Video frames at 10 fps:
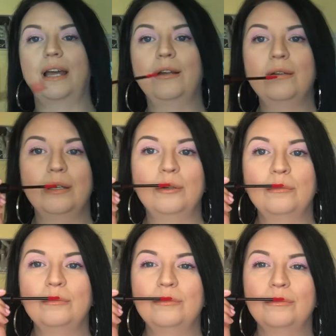don't
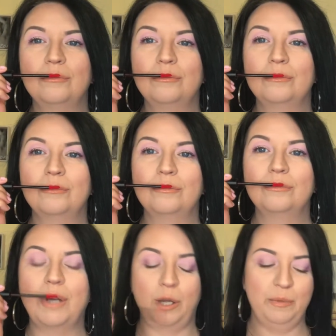know.
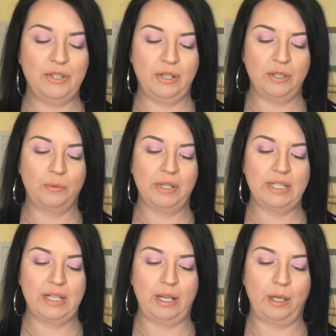I'm gonna start to wear it
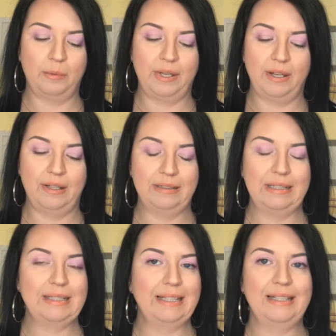today, but I
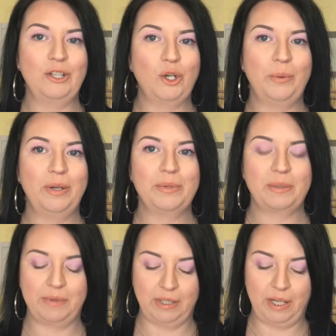was like, no, I wanna go with
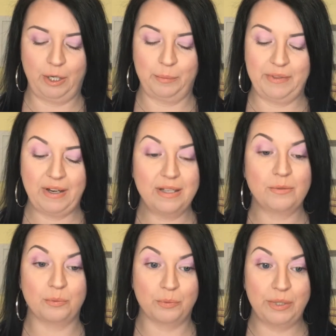something lighter. But that is
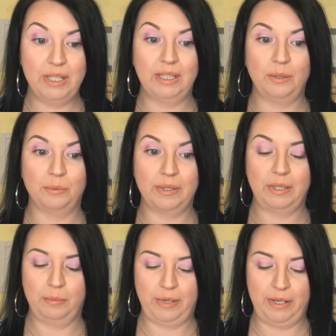really,
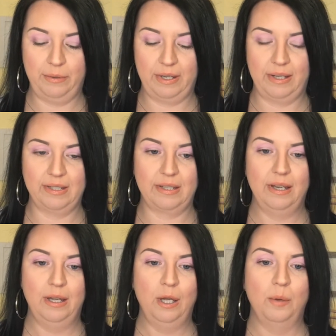really bright, you guys.
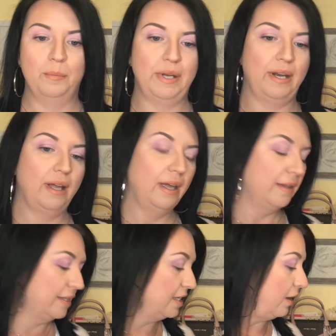But
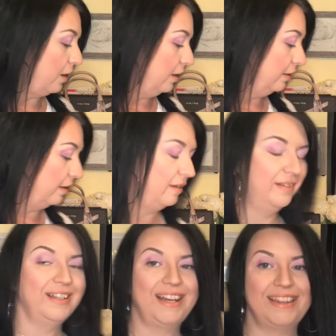it's all in all,
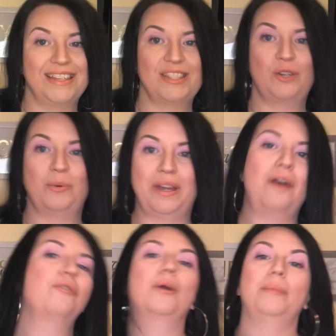I think it's gonna work
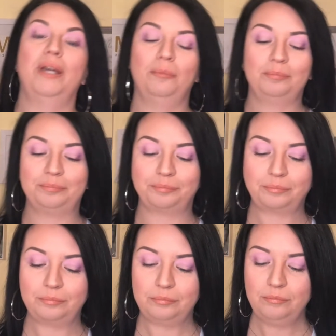out for me.
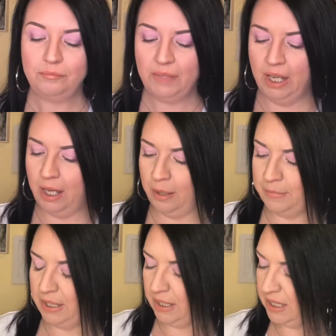Um,
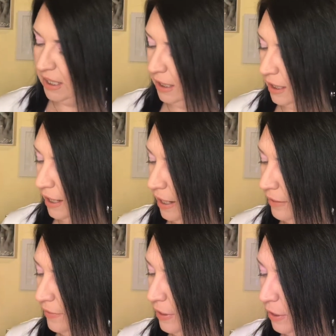the next thing that I
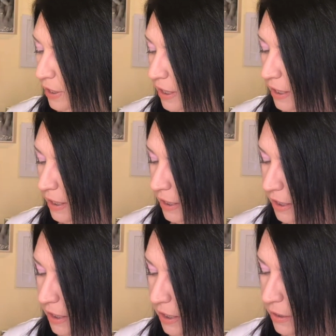have here
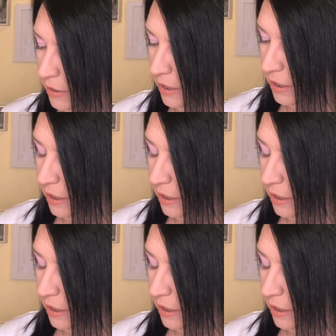is,